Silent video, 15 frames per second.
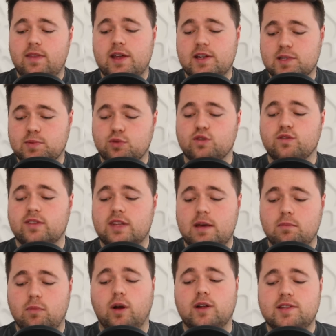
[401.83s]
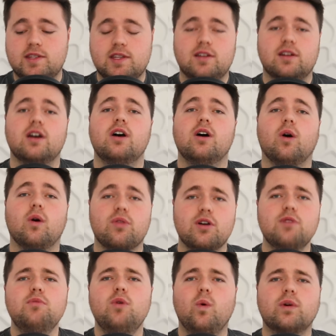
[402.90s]
that is proving that mindset.
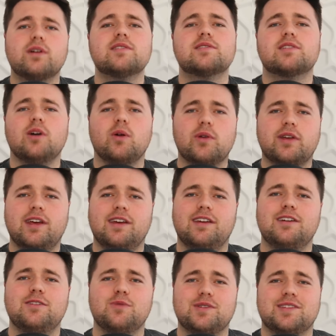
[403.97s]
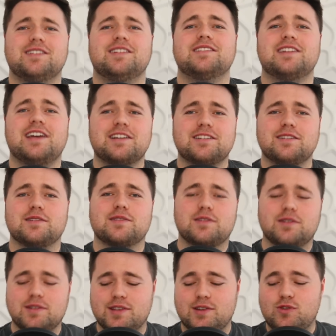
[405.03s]
Although Mo'unga's goal kicking wasn't exactly as
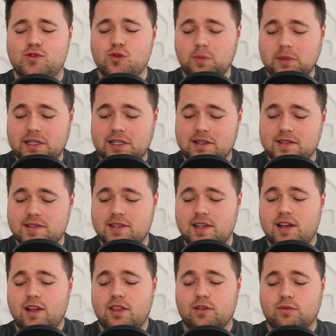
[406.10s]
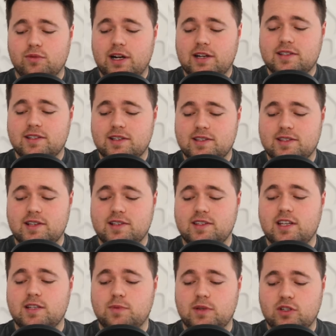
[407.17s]
good as it normally is, the ruck success,
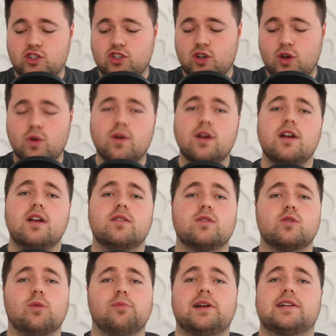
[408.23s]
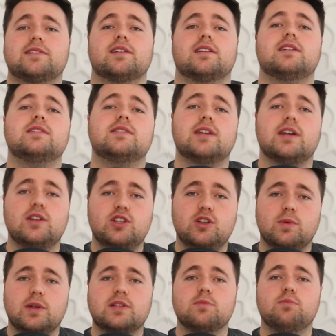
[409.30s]
as we can show, the All Blacks are
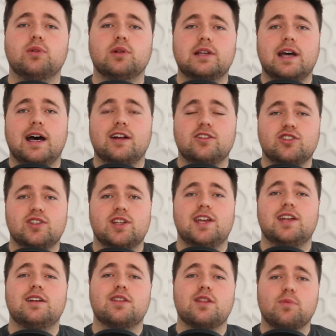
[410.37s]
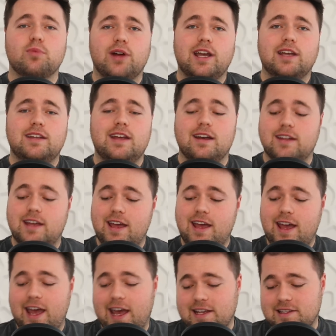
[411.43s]
continuing to bully Argentina in the breakdown,
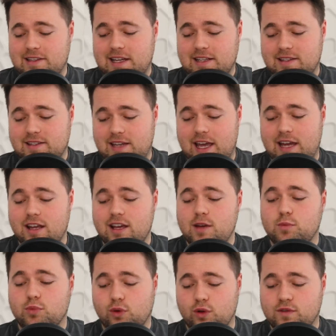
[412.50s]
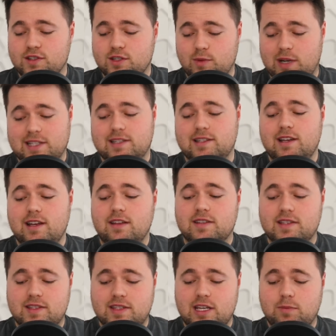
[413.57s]
as that stat proves to us.
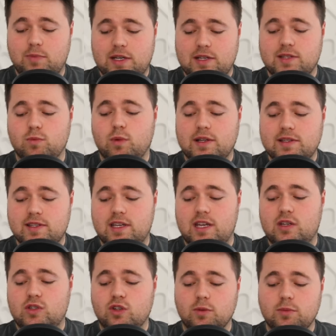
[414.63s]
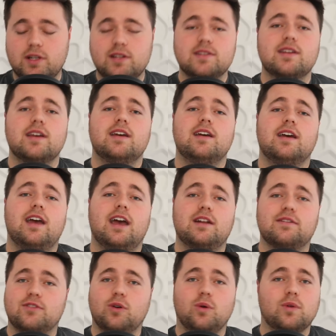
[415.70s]
The set piece, once again, dominant, and
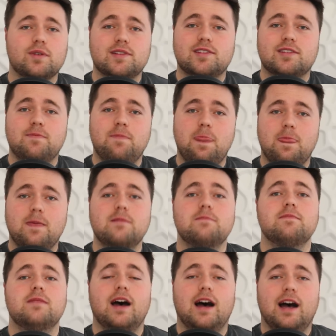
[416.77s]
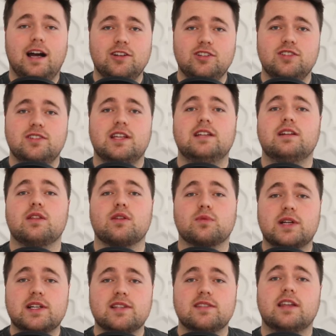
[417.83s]
of course, Argentina, the
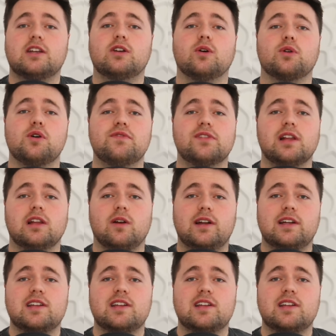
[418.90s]
reason they got over the line